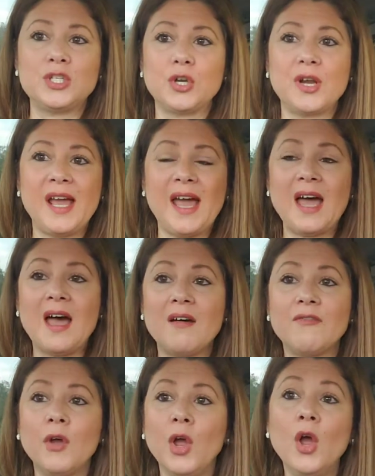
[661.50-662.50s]
they're going to have,
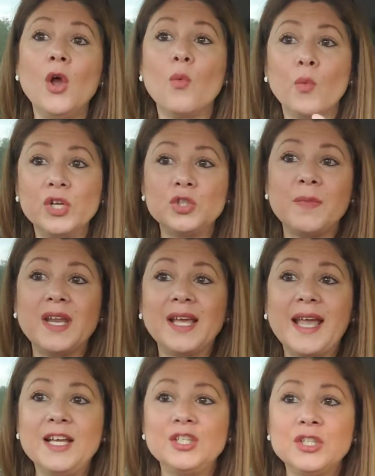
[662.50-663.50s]
which
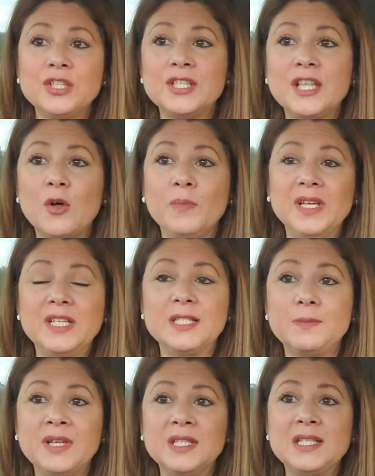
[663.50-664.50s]
medications they'll be
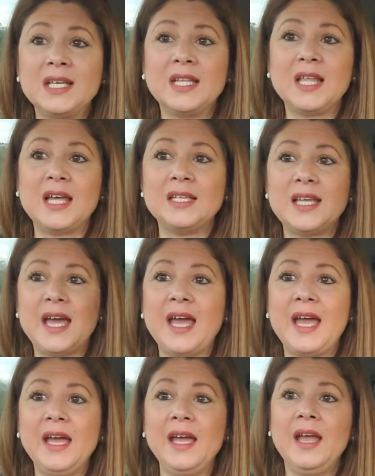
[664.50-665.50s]
dispensing that
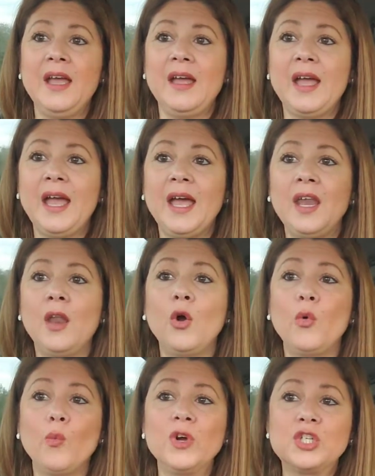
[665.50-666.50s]
day, and
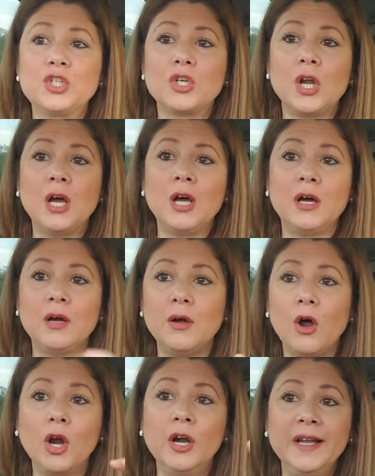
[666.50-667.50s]
which
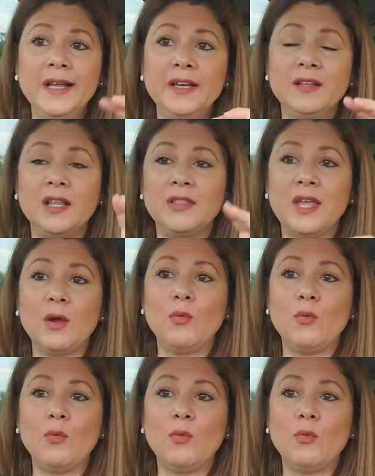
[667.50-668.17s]
RN that they